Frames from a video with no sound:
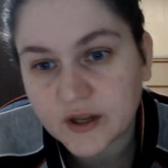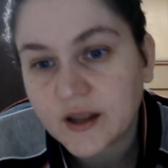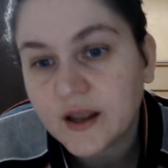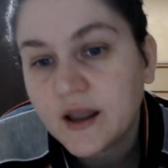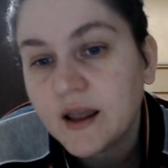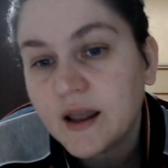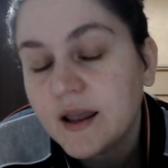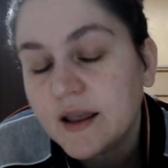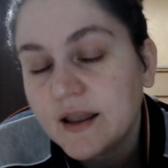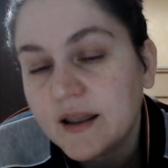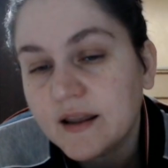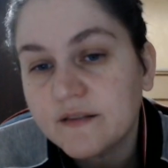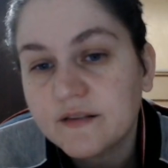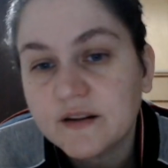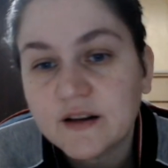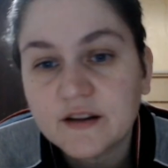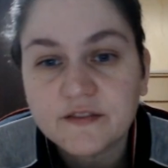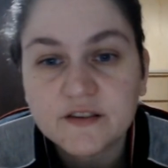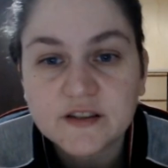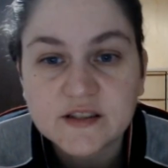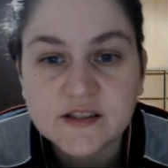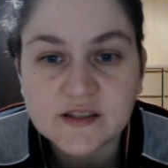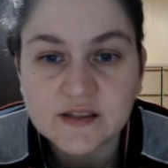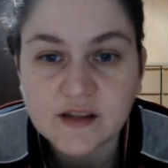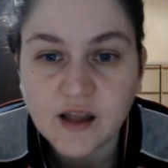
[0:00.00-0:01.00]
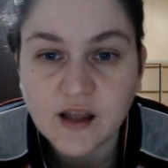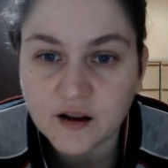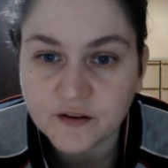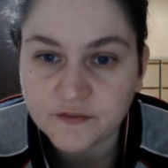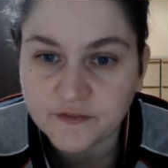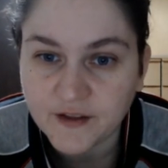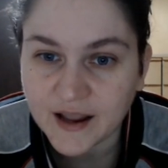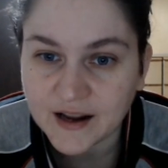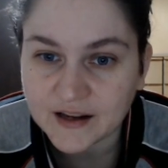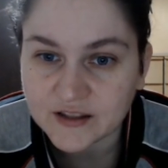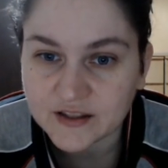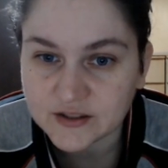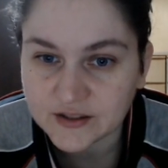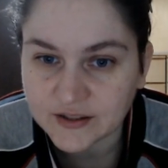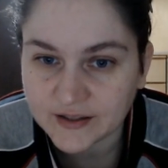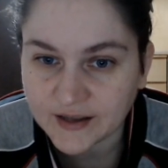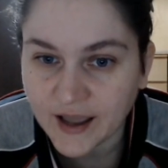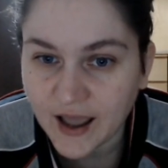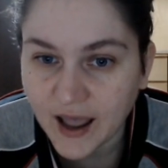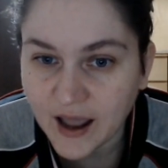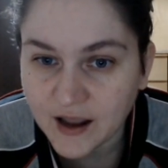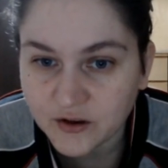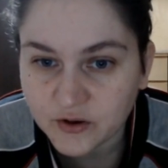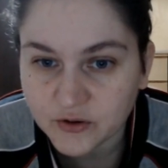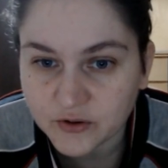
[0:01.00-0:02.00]
even if it's not factually
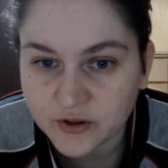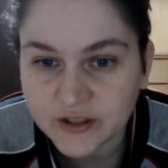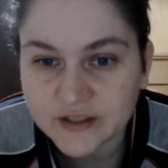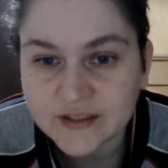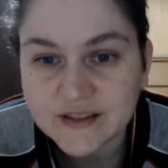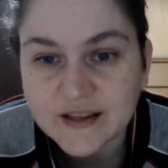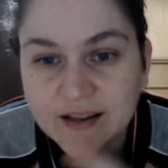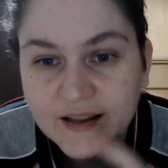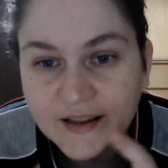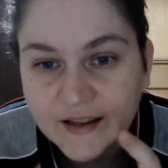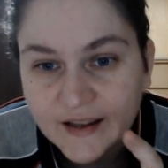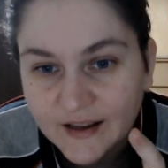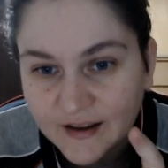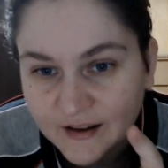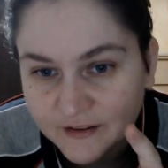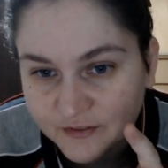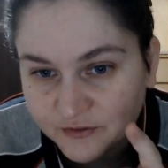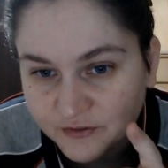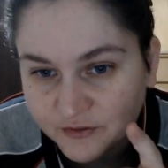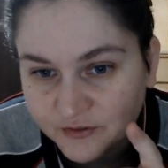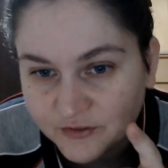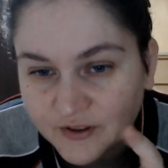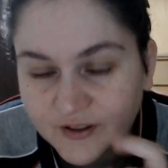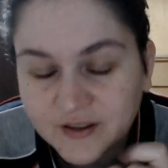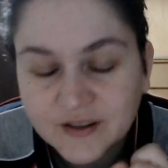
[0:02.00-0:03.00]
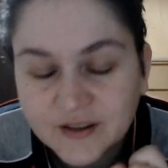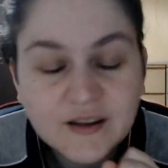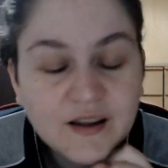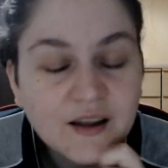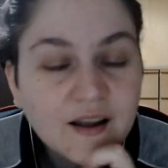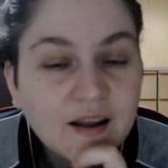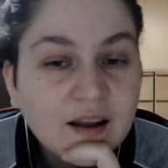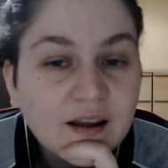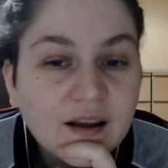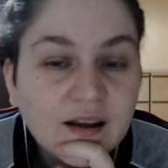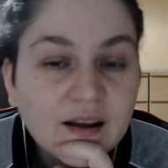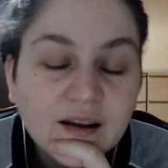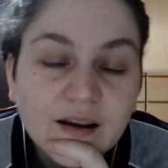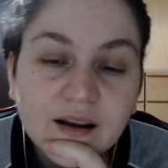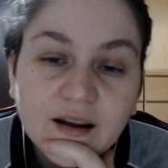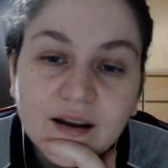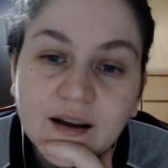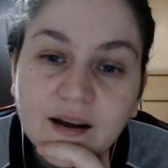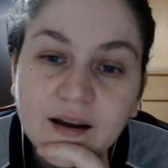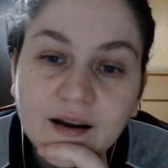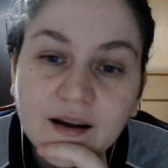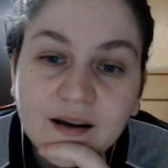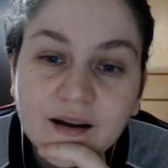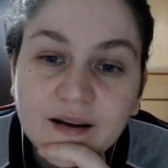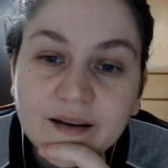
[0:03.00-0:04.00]
accurate, if
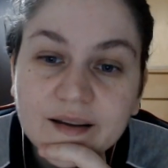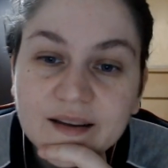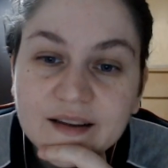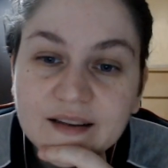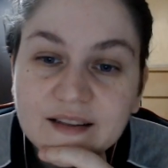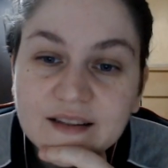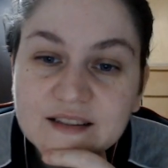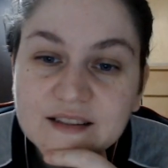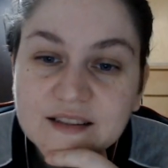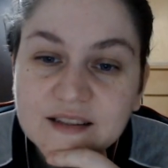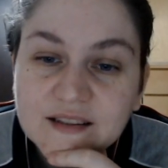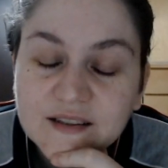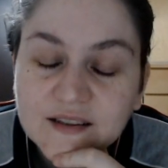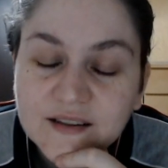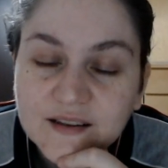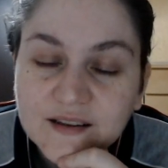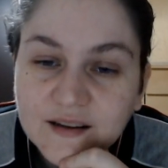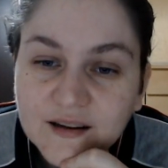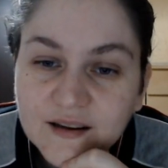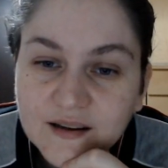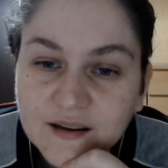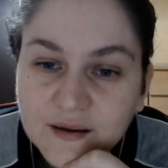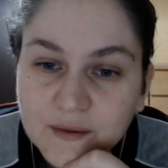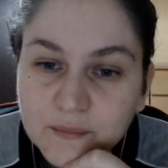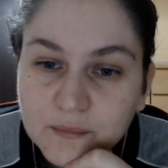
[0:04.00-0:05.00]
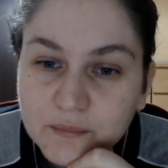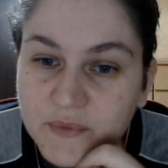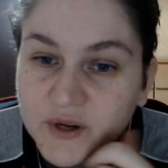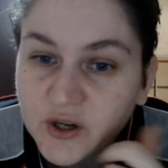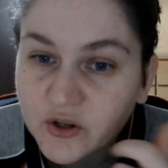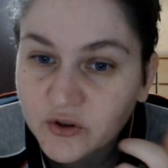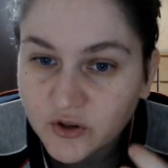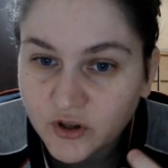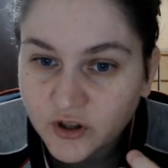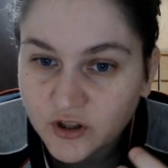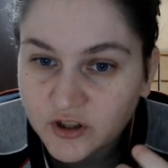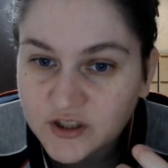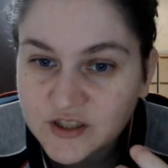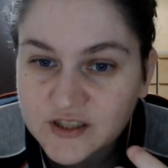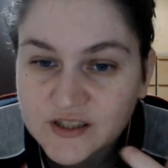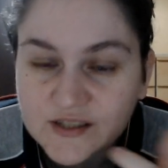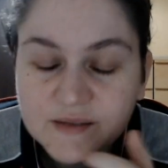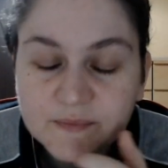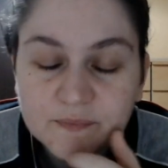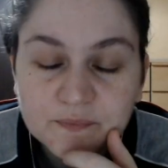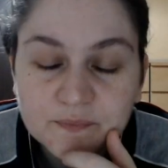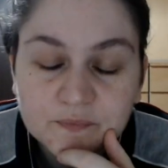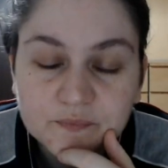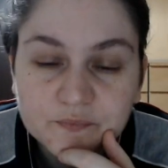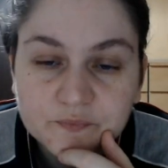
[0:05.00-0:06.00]
it mirrors
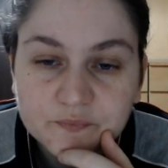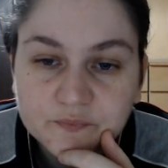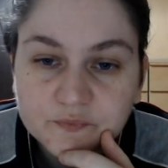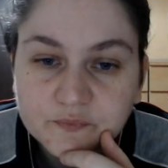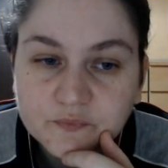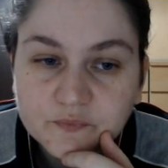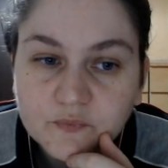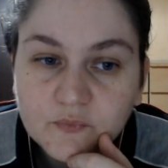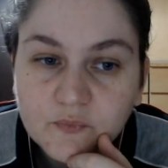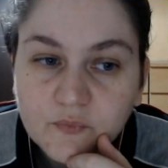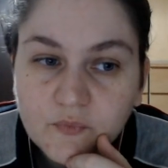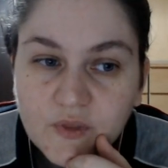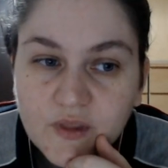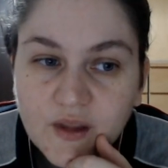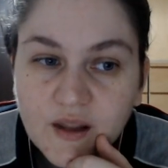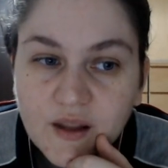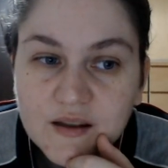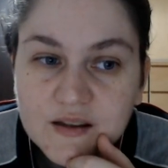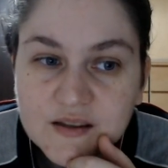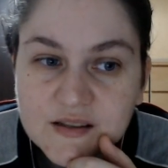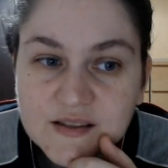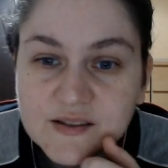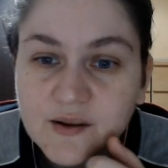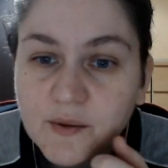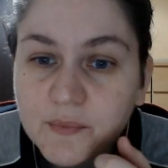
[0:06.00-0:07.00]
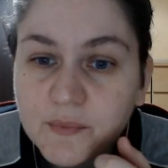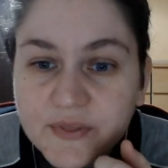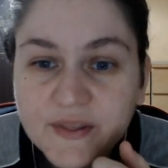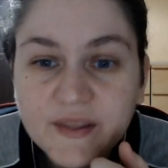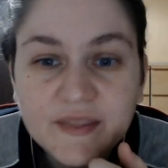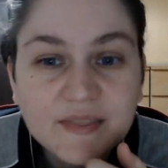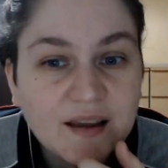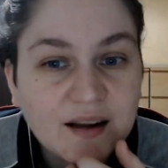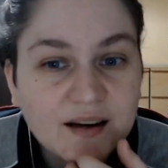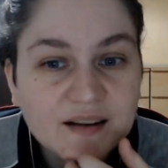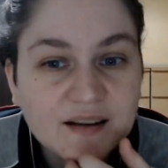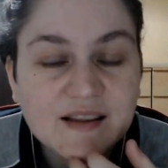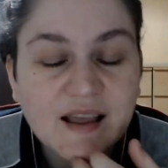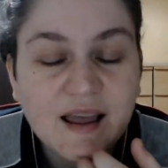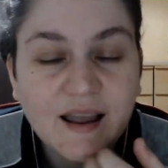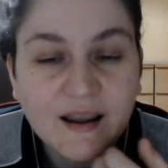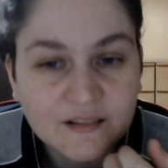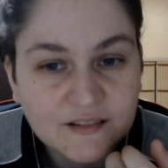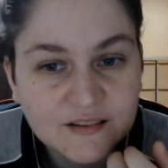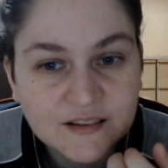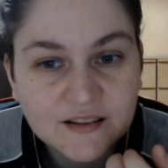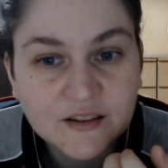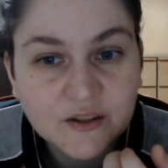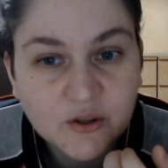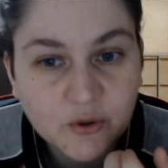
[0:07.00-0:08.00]
something that is
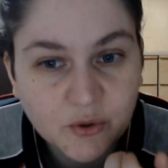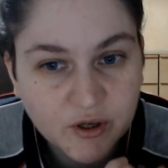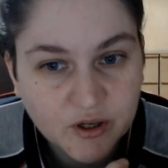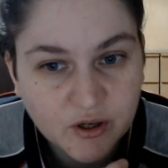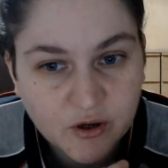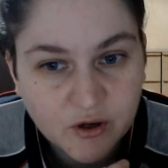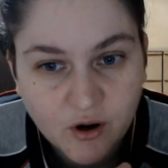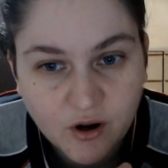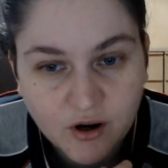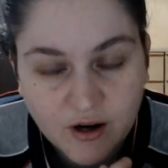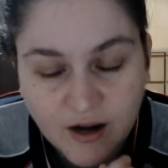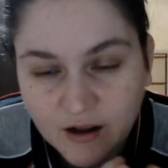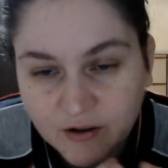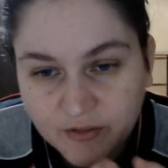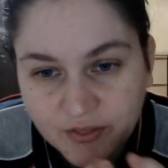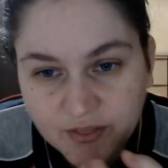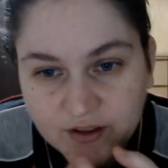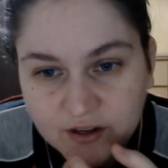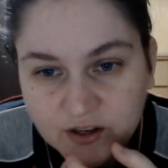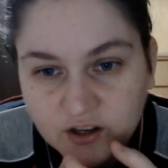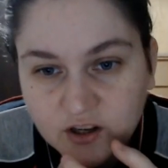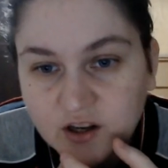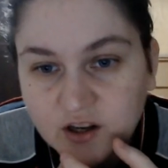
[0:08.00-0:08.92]
actually going on out there.